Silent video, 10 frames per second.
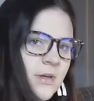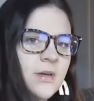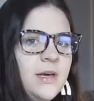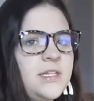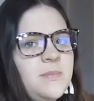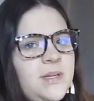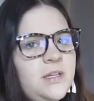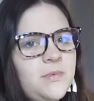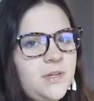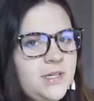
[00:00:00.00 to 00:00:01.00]
I just mainly
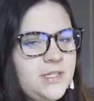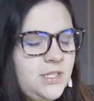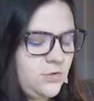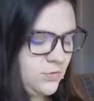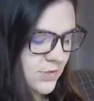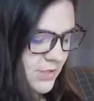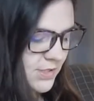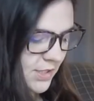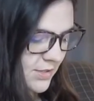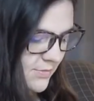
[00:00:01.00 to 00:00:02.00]
want to look and see who's
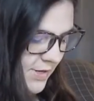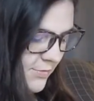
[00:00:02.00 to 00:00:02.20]
done my